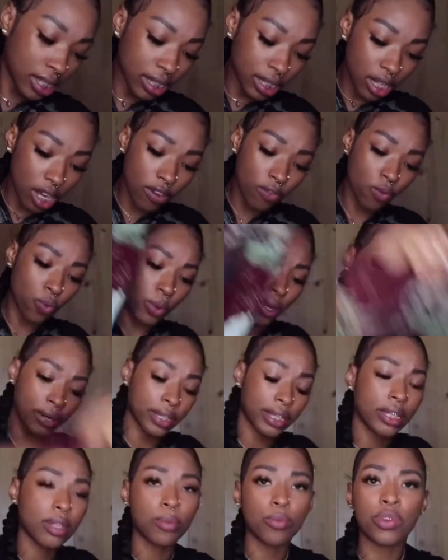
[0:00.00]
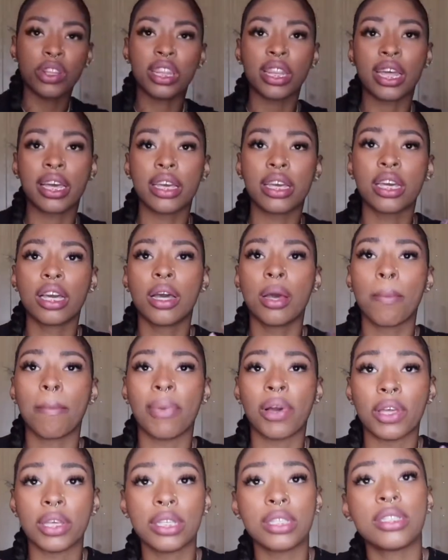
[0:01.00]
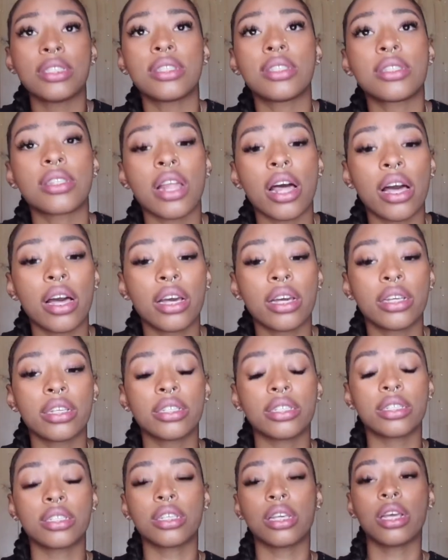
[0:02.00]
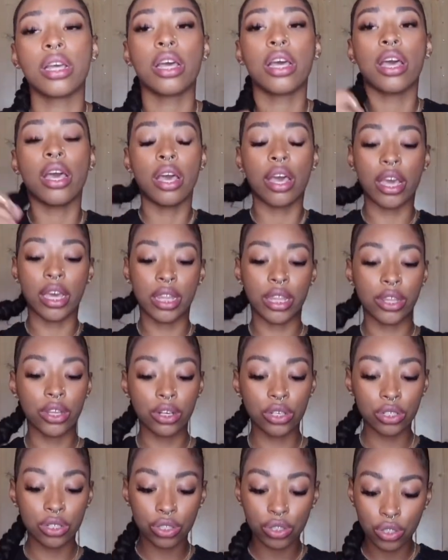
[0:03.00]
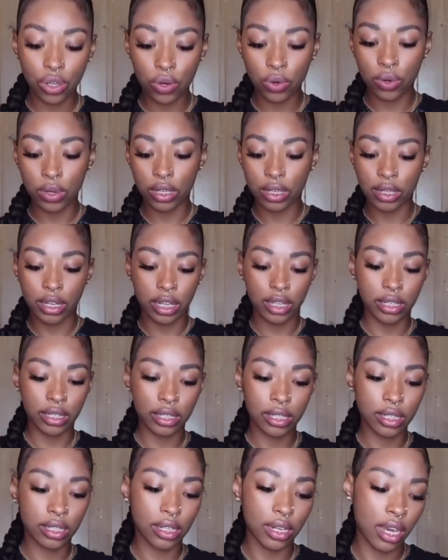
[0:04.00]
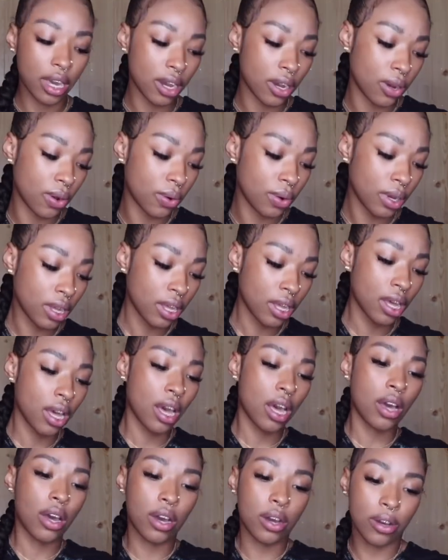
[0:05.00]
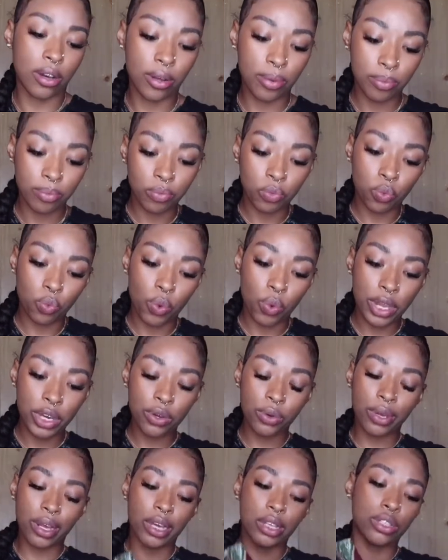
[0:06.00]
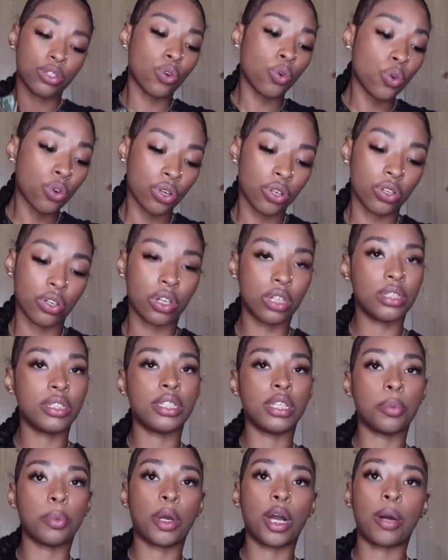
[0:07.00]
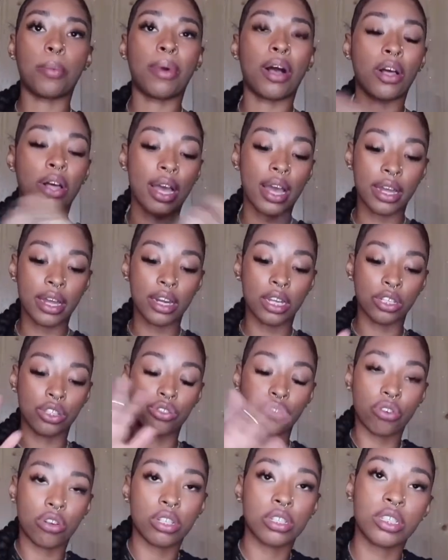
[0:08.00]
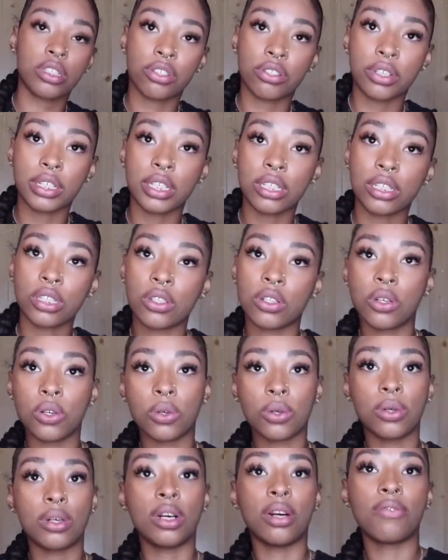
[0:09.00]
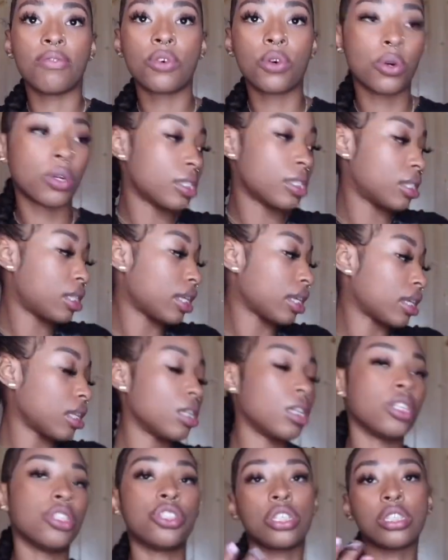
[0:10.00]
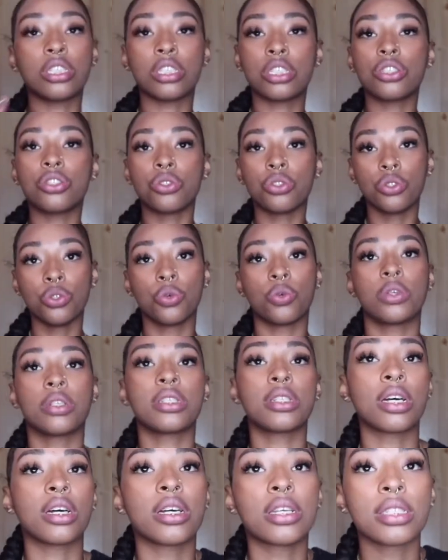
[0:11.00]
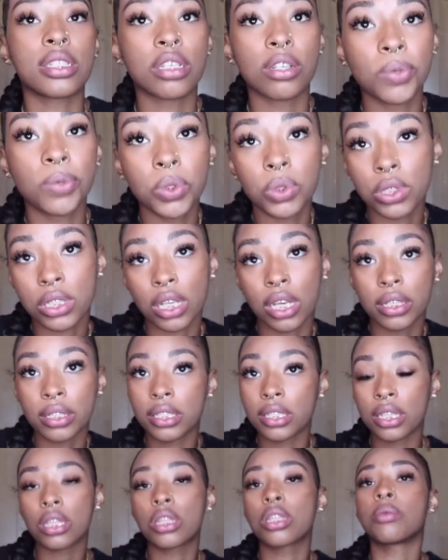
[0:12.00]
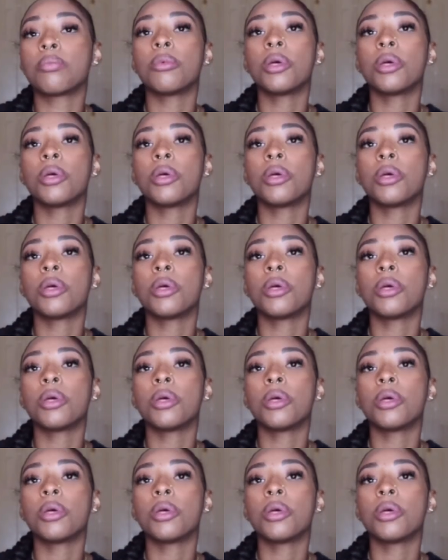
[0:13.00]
love wearing them with like my Yeezy slides and they're so nice. Now, um, when you guys order on Depop, I'll add a drawstring. So of course they can adjust to your size and if you decide to sell them